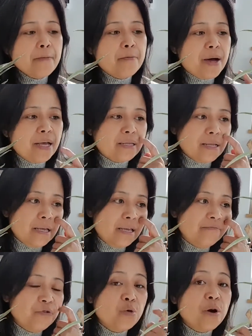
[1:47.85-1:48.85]
But
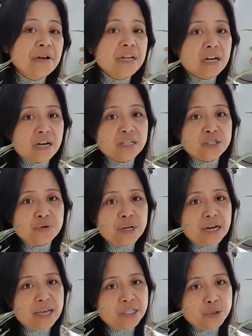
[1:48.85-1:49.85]
if you are in a country
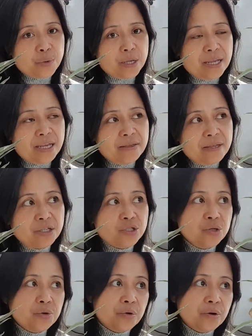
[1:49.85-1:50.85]
like Sweden, that
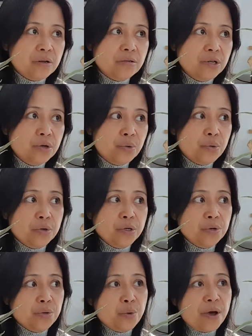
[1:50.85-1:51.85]
your
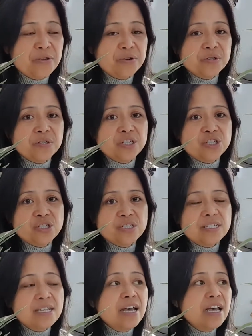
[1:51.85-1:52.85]
weather
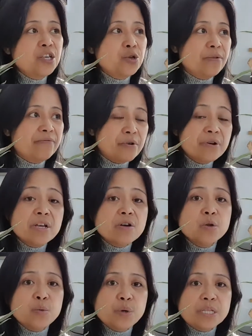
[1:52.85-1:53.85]
conditions, you have very
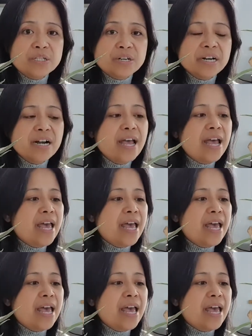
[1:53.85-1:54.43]
cold winter,